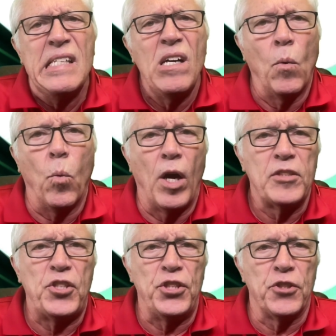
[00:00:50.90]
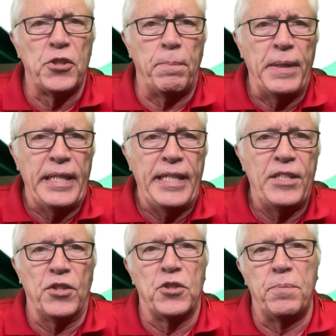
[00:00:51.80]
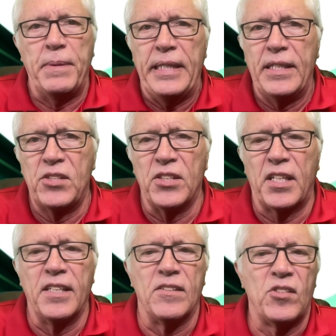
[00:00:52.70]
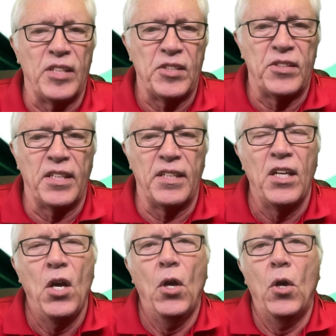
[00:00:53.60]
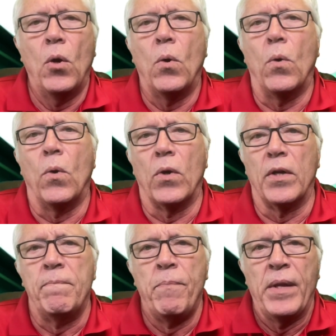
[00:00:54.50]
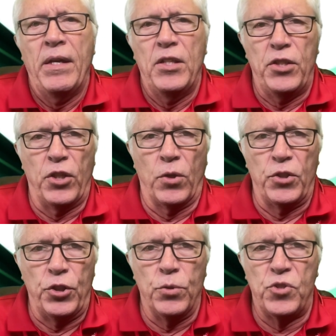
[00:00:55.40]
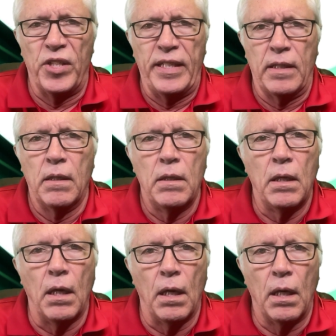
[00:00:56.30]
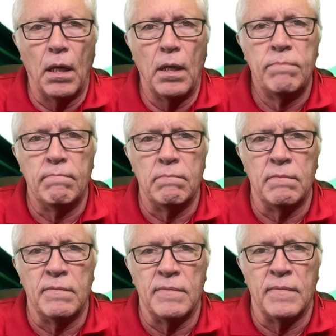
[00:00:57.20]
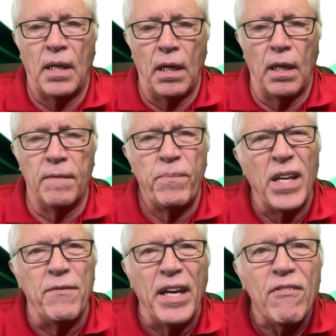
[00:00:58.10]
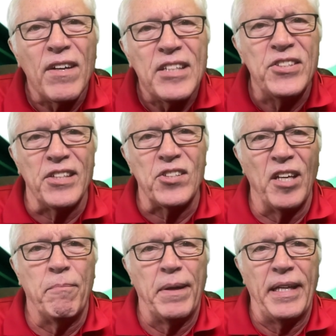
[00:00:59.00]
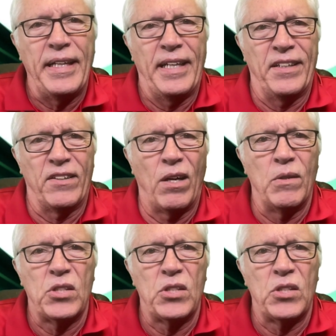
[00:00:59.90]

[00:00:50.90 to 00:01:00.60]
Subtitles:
watch your speed isn't consistent, or you're using have you ever listened to somebody and they're always